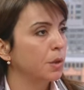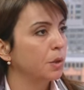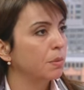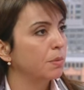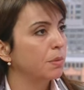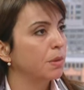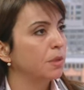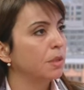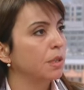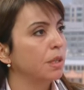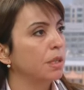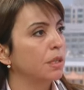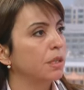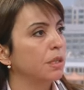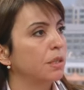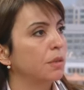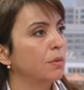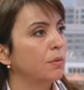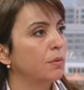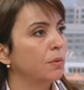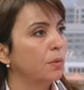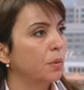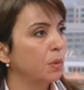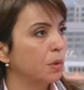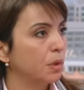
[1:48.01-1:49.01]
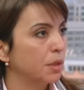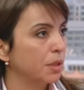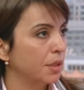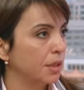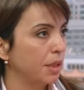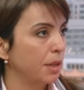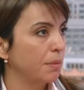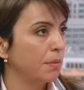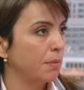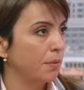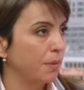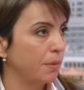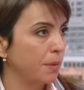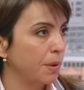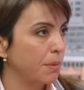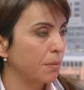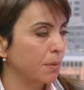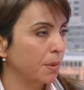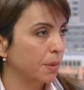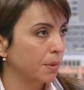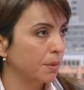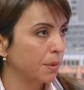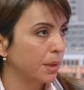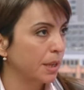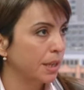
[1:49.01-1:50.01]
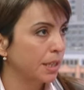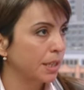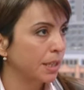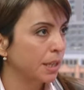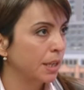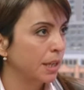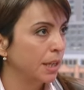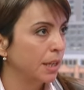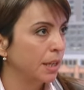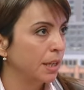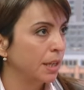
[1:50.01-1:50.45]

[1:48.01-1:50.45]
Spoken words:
you presented a 4-step framework, right?